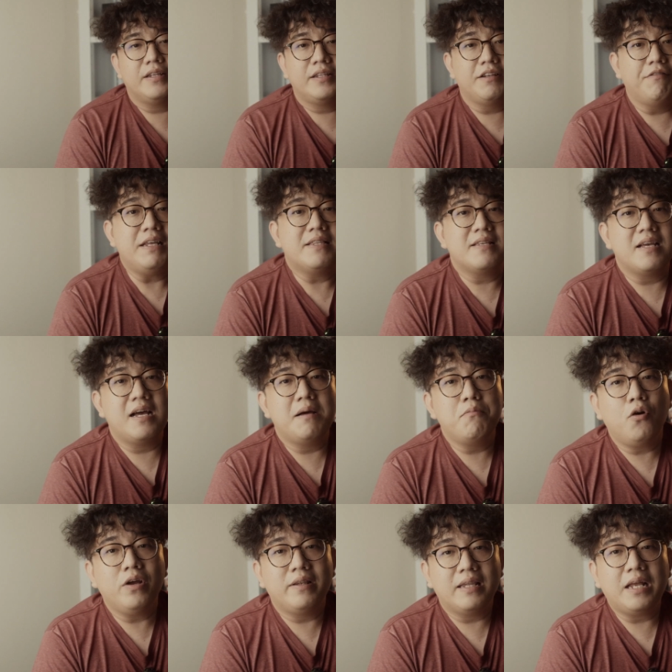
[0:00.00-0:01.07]
The Reds are
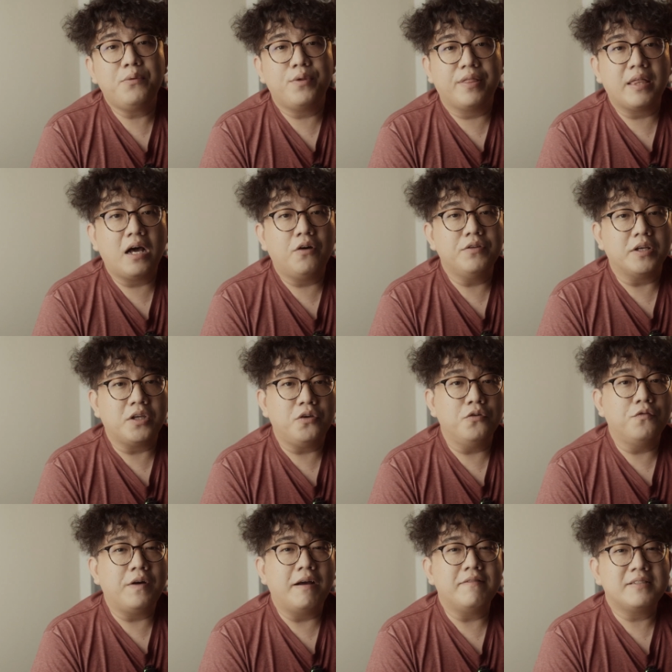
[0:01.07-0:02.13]
more in line with how the
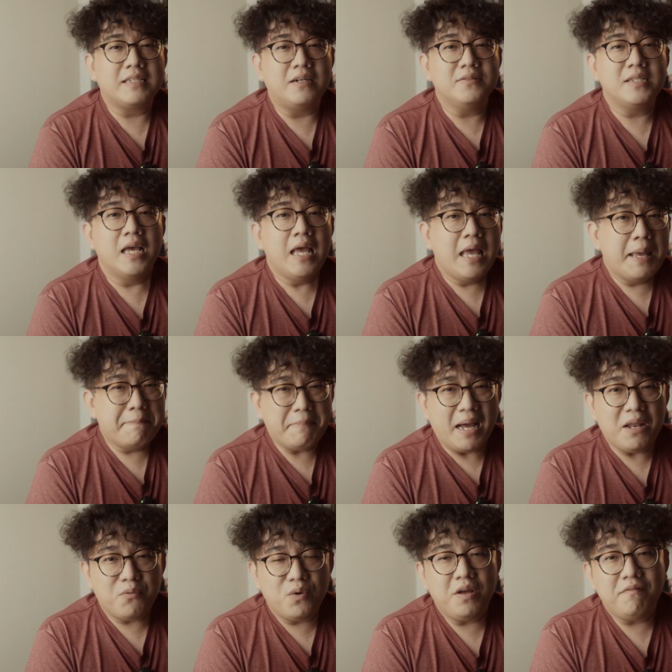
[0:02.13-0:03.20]
Q5 sounds,
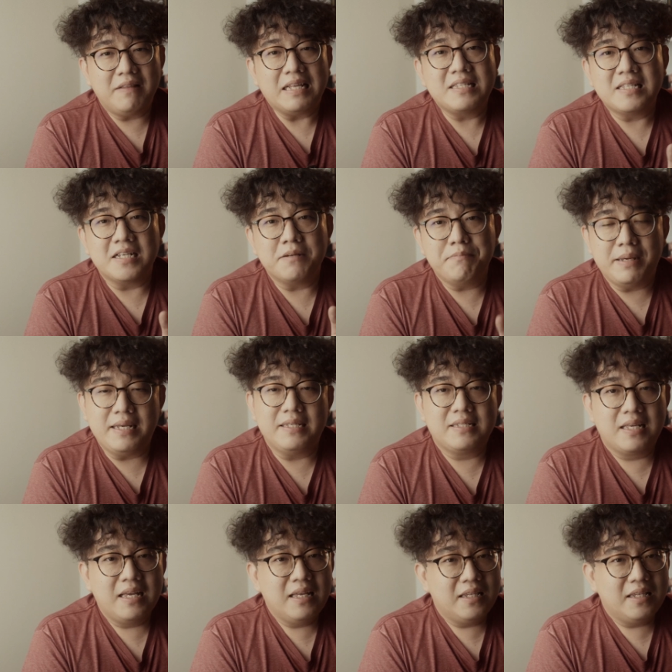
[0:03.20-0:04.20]
but with lesser bass.